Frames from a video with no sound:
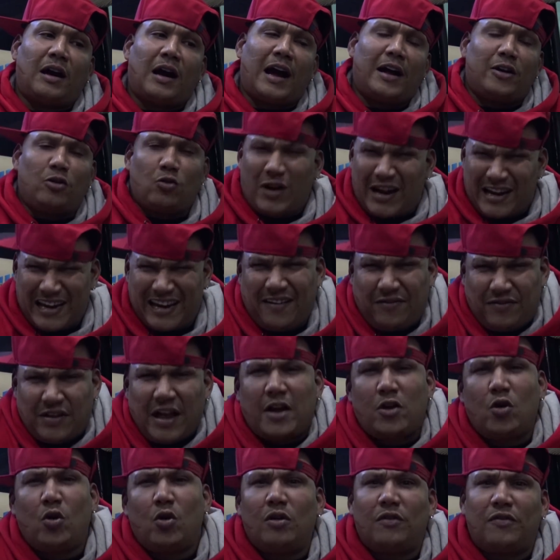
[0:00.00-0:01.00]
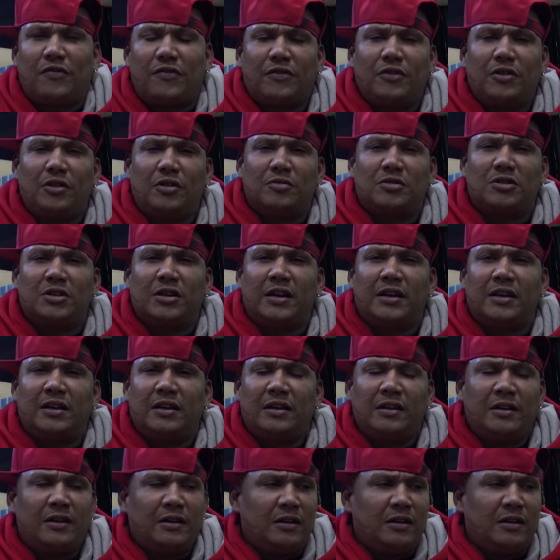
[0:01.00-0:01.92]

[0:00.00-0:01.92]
I gave that off, you know what I'm saying?